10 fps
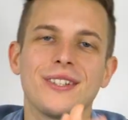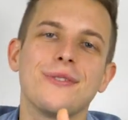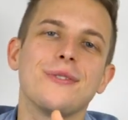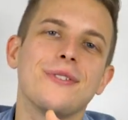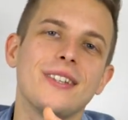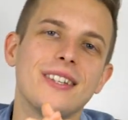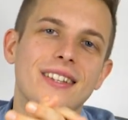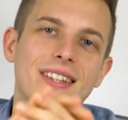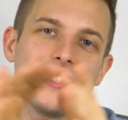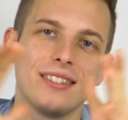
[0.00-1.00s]
If you
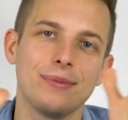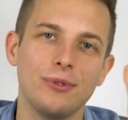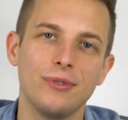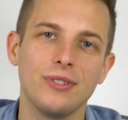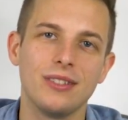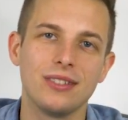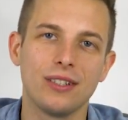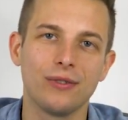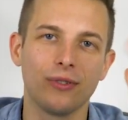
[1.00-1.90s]
think this movie deserved